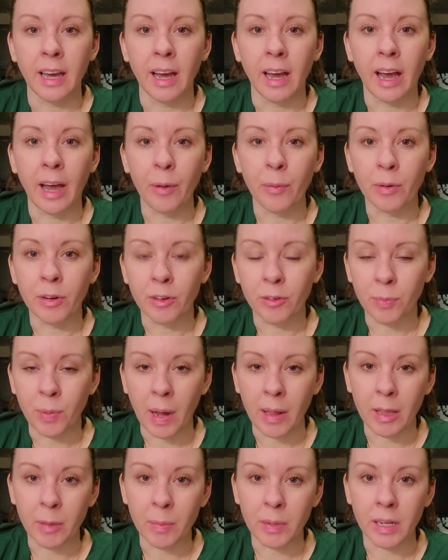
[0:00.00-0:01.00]
I would have
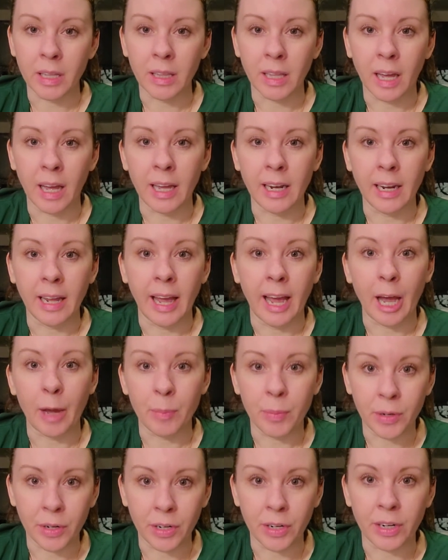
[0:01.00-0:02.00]
probably been a lot
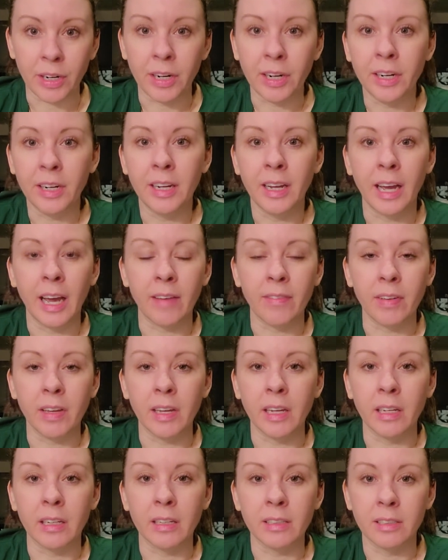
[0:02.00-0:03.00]
happier
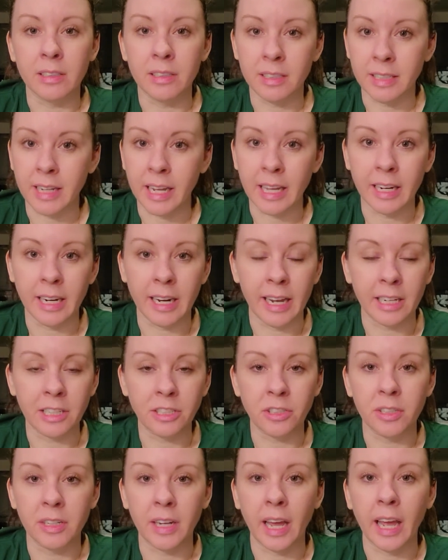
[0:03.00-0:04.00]
having just taken an
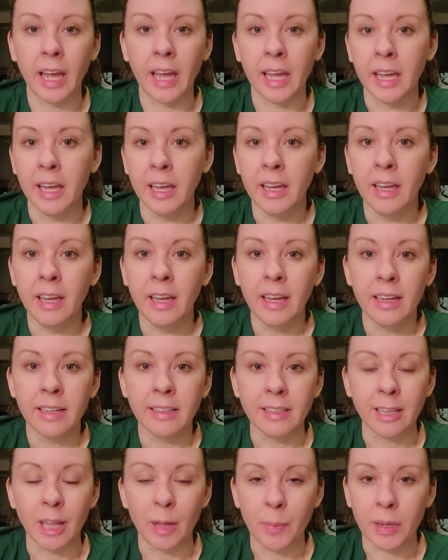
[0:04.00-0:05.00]
extra day
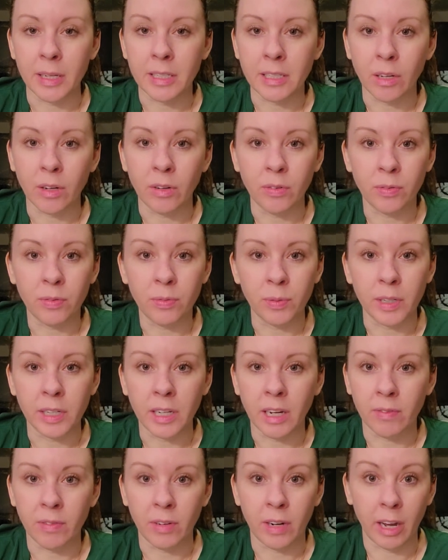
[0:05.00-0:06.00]
to let myself
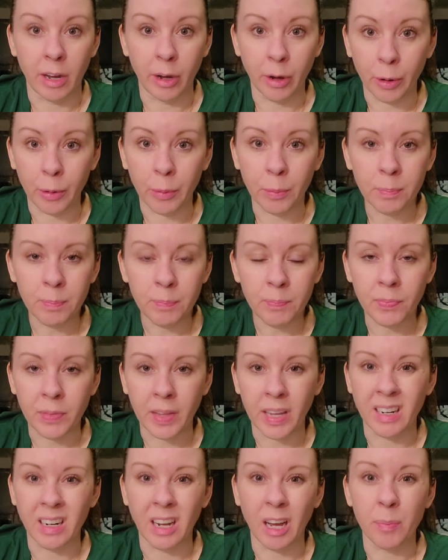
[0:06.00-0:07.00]
recover at home
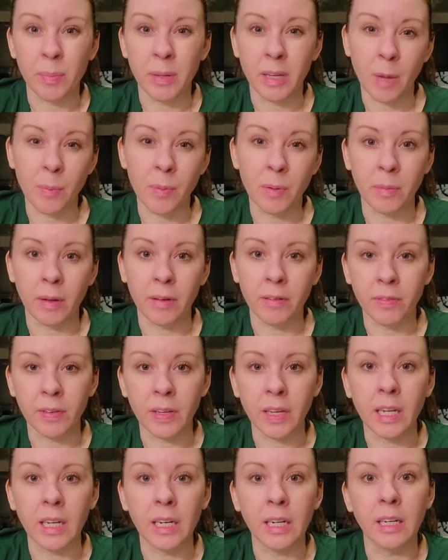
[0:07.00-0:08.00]
and not be up on my
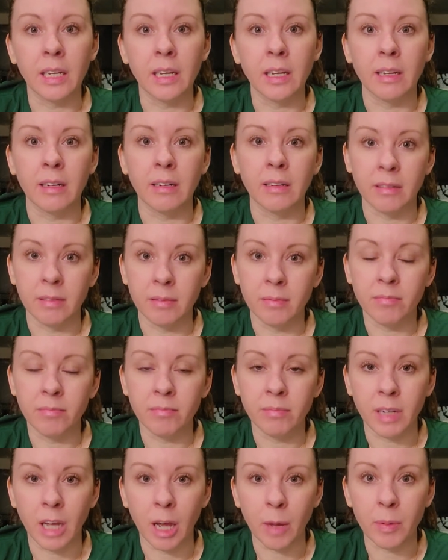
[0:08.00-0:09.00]
feet and
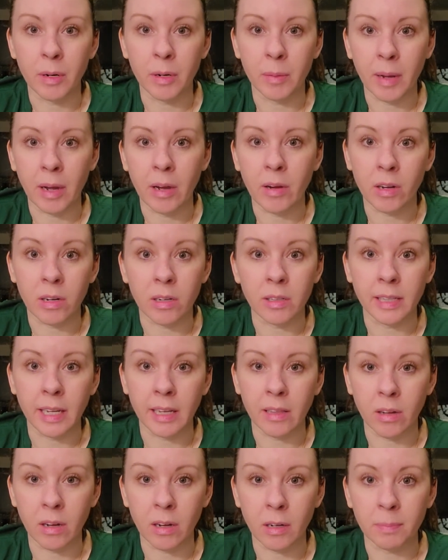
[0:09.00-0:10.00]
up and about all day
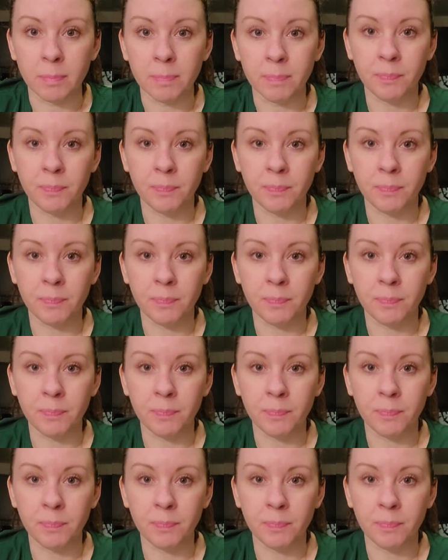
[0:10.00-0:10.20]
long.